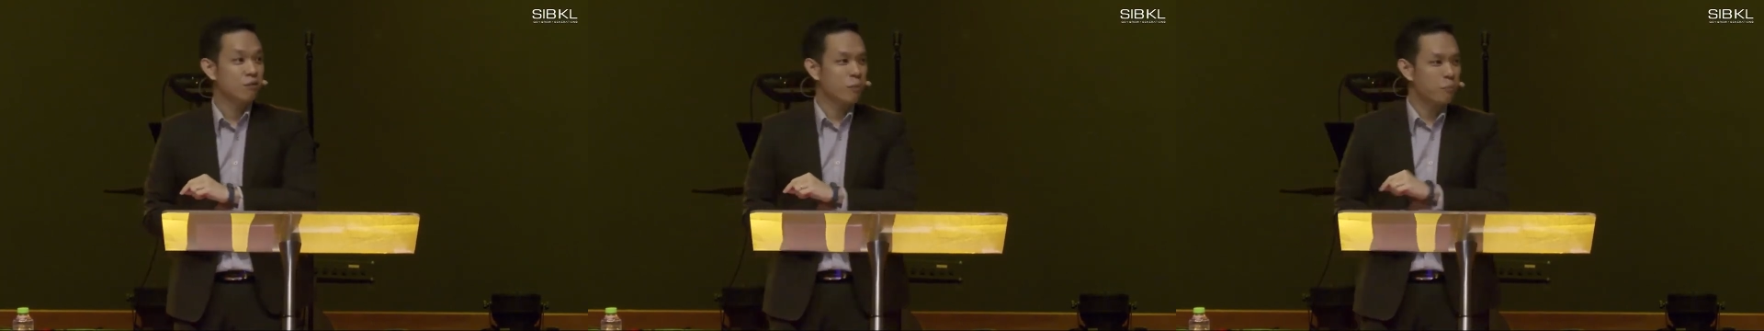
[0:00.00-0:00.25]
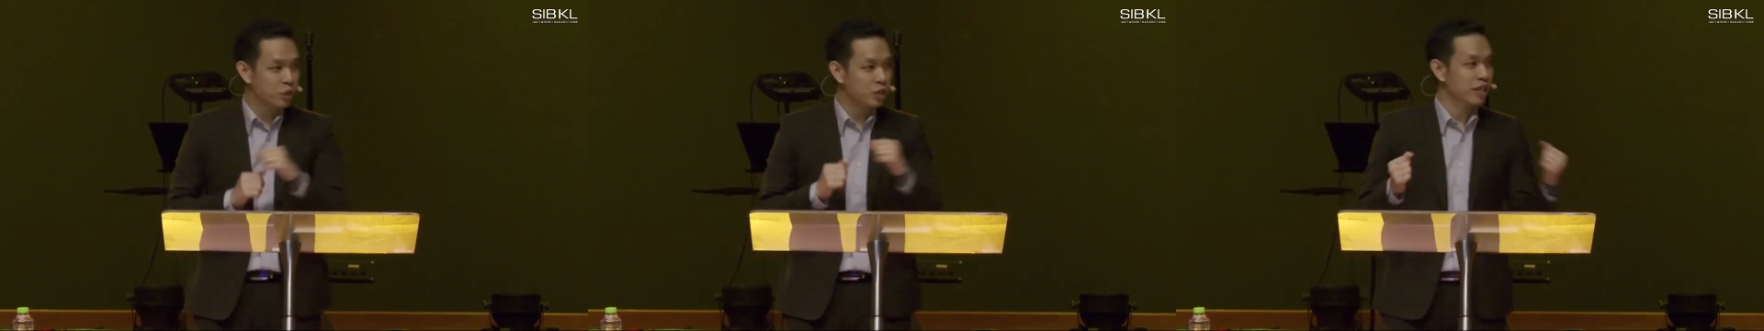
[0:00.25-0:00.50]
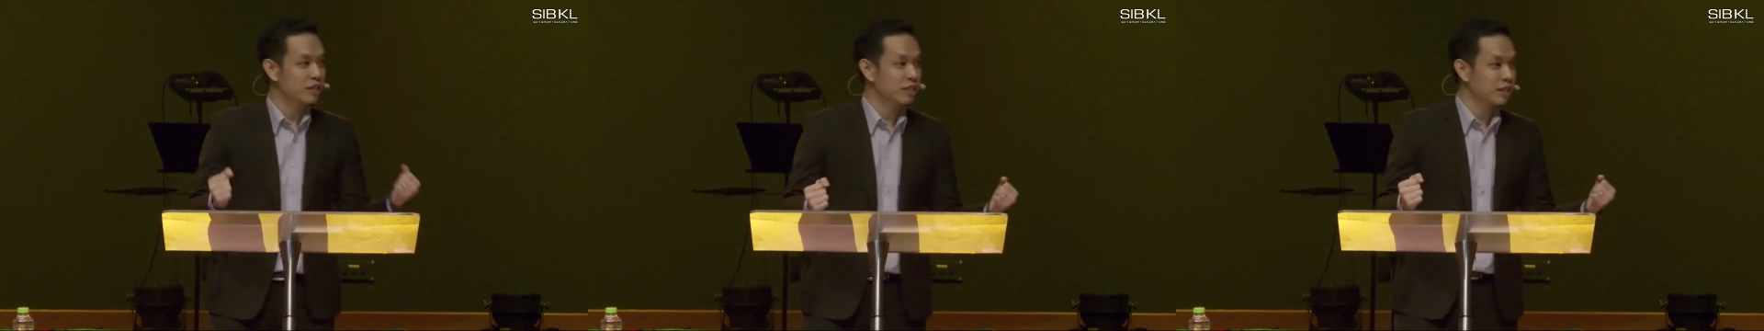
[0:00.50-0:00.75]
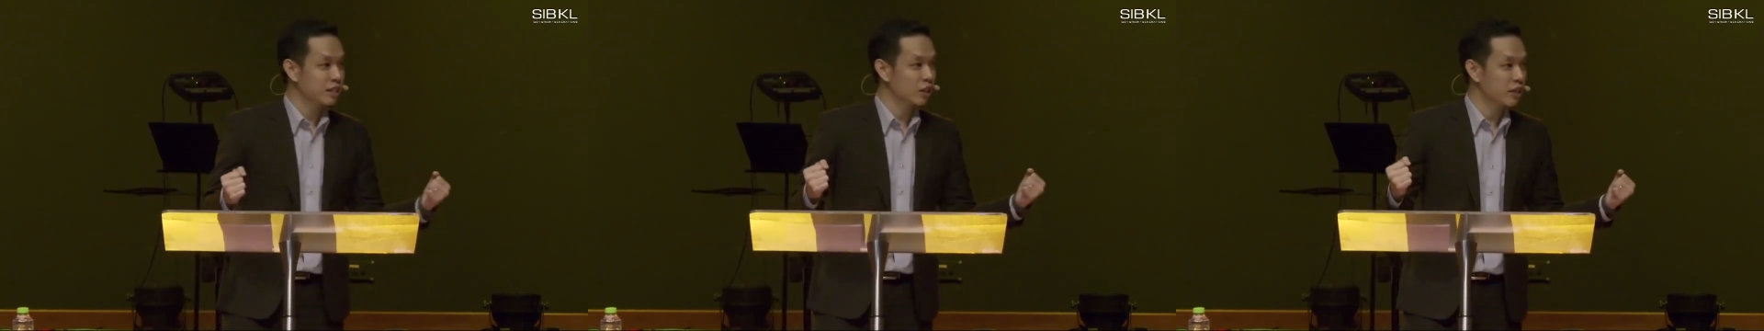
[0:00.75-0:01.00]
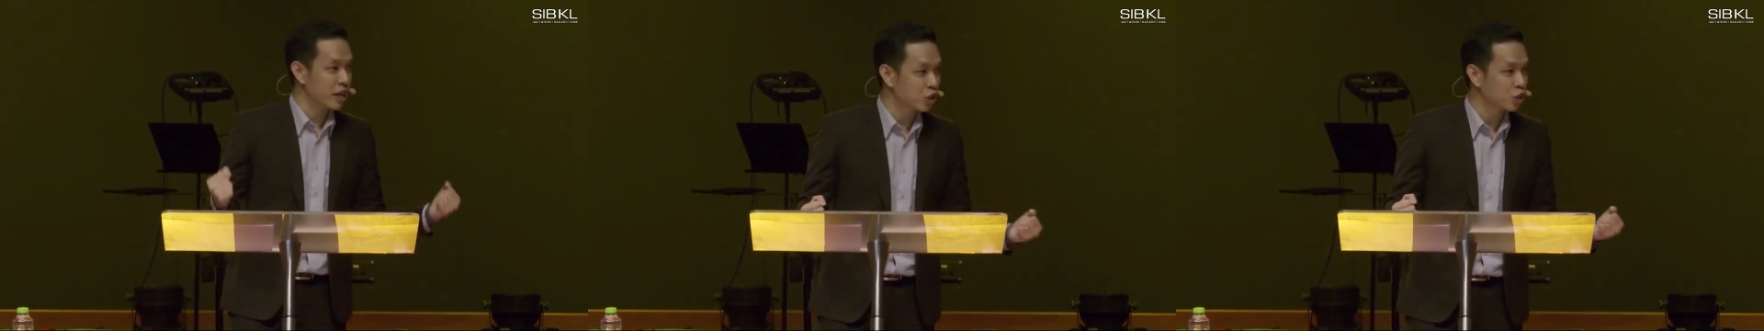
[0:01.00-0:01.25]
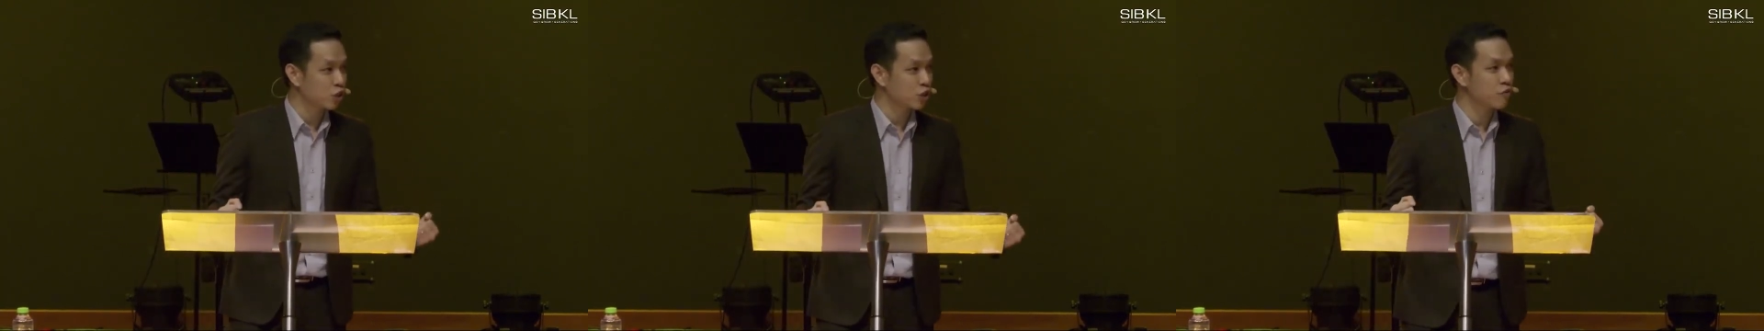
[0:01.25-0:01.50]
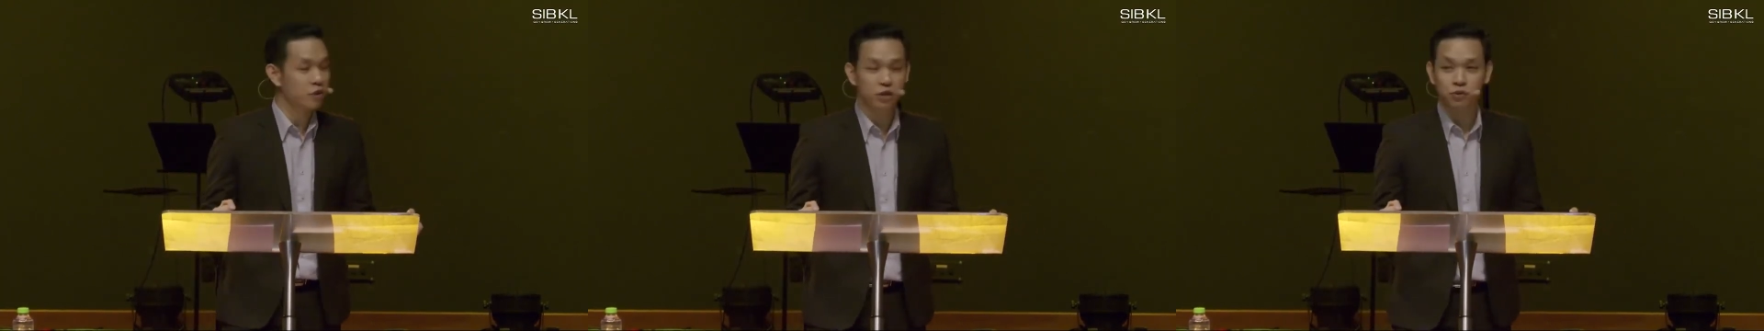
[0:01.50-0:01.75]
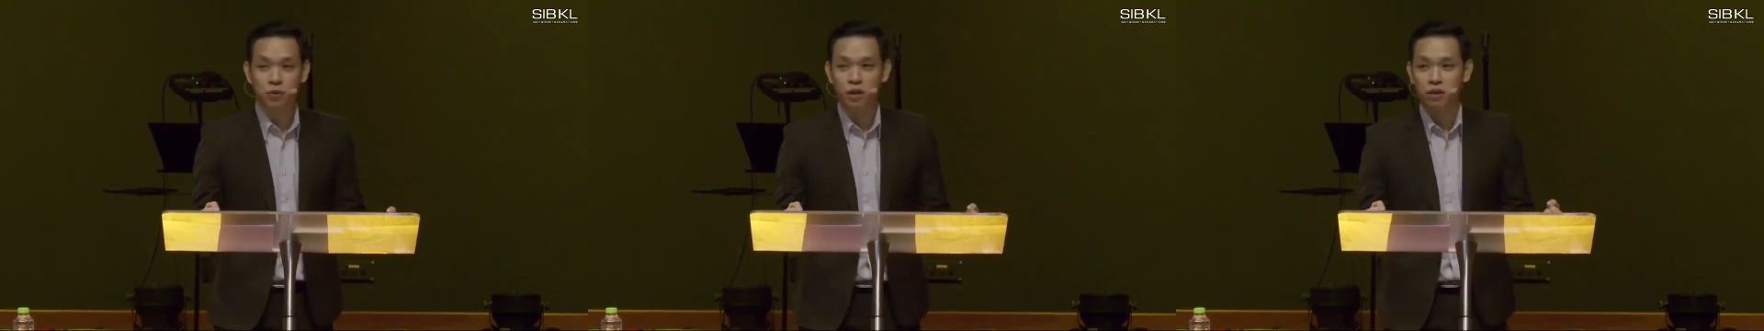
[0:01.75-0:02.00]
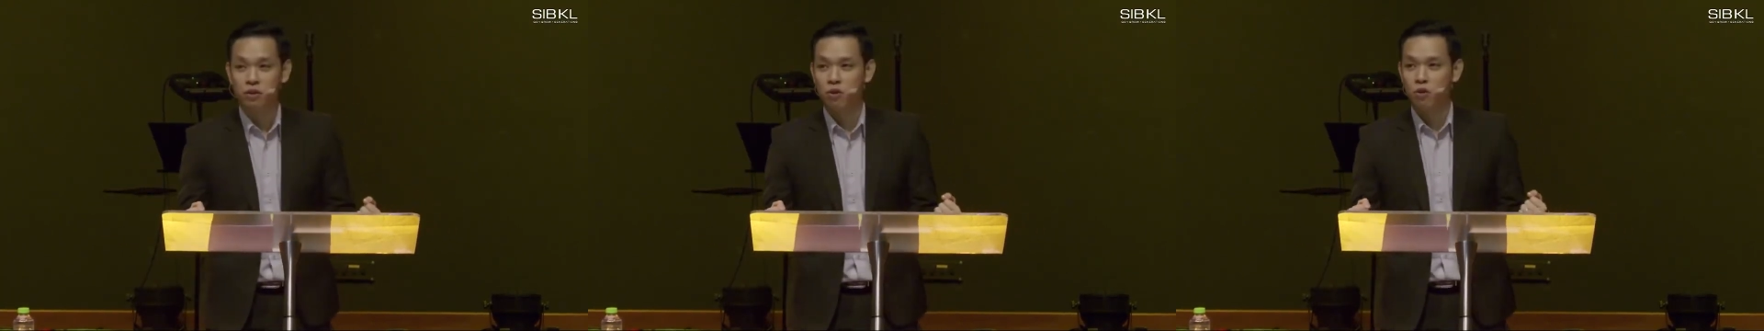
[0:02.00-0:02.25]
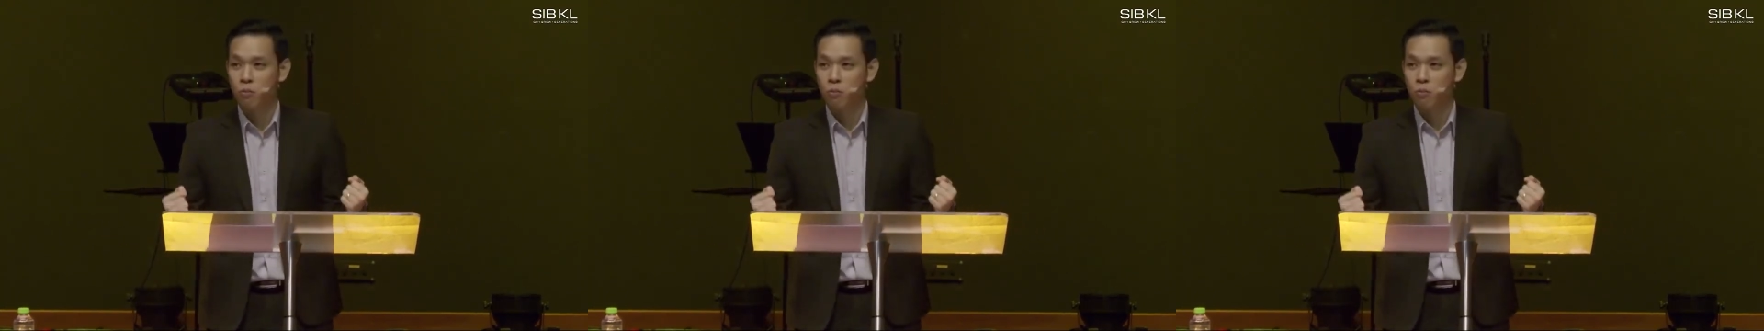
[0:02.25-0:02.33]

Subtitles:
representing the nation of Israel,